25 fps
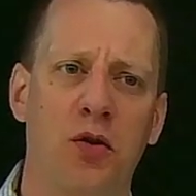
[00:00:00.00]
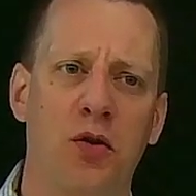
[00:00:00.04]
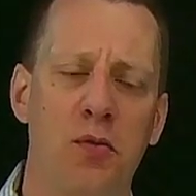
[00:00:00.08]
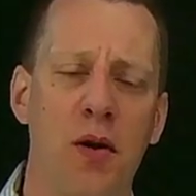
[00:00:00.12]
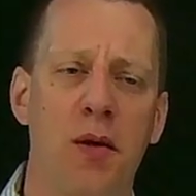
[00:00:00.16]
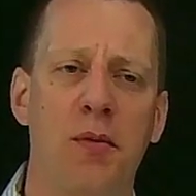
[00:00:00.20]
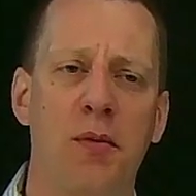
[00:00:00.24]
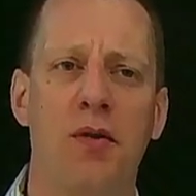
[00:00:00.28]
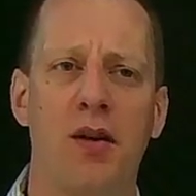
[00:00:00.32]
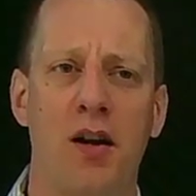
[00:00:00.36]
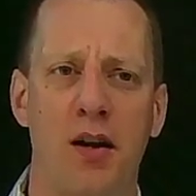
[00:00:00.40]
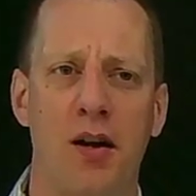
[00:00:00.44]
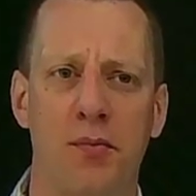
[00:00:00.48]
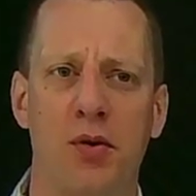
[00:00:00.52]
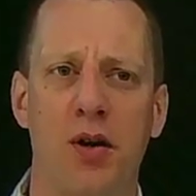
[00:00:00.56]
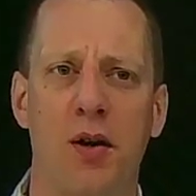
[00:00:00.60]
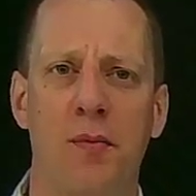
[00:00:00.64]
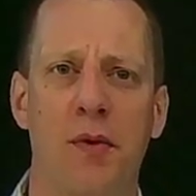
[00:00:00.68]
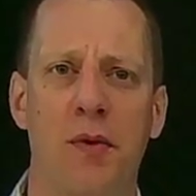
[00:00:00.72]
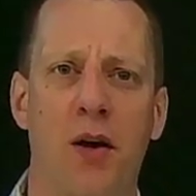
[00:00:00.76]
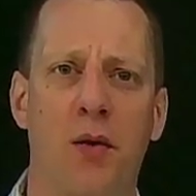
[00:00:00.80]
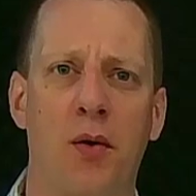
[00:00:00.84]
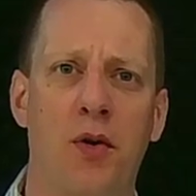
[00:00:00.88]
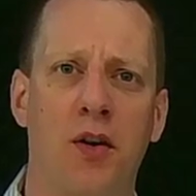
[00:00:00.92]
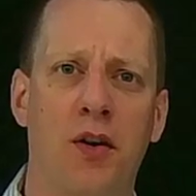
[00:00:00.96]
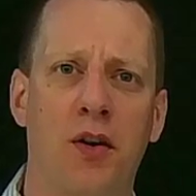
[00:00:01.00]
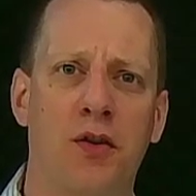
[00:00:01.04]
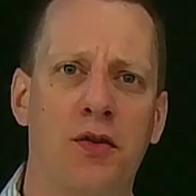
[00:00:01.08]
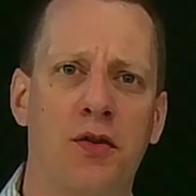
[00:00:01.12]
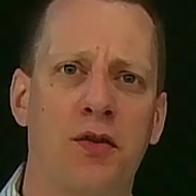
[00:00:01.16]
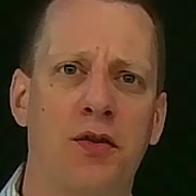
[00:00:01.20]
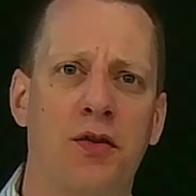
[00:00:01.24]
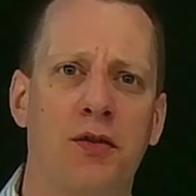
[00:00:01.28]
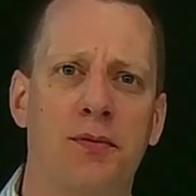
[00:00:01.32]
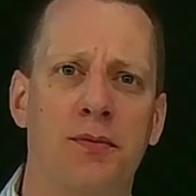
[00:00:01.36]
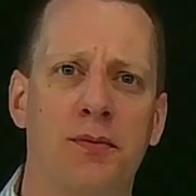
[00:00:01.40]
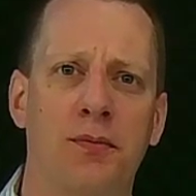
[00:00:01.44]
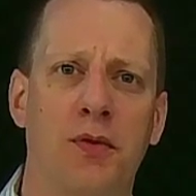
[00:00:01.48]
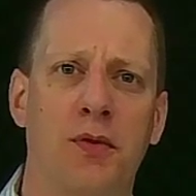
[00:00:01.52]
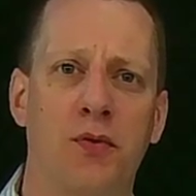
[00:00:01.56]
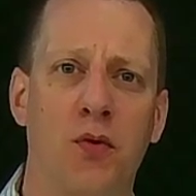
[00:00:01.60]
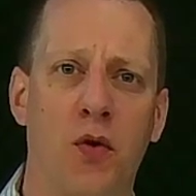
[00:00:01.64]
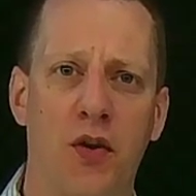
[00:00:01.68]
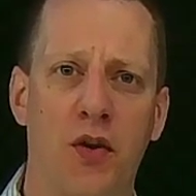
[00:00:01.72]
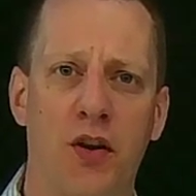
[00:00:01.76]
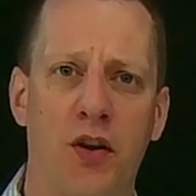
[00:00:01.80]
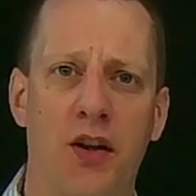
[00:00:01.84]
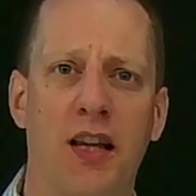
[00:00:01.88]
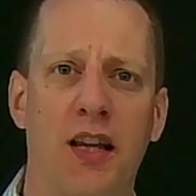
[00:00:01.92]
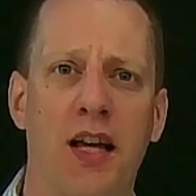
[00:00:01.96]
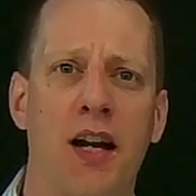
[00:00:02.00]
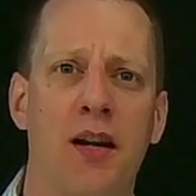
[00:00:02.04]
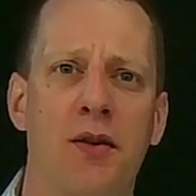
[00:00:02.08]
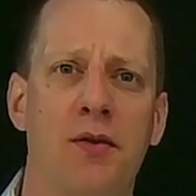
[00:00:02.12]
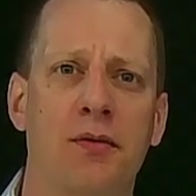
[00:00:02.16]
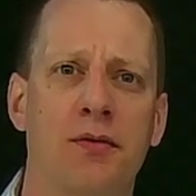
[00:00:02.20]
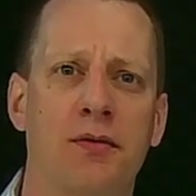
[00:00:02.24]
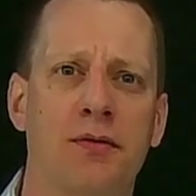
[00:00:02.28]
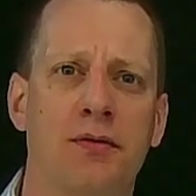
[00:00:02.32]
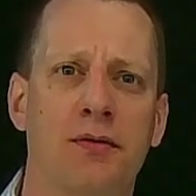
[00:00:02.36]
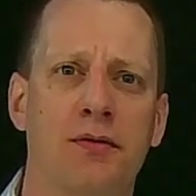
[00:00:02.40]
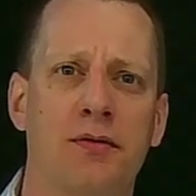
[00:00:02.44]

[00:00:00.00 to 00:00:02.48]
You remember on-prem networks before the cloud?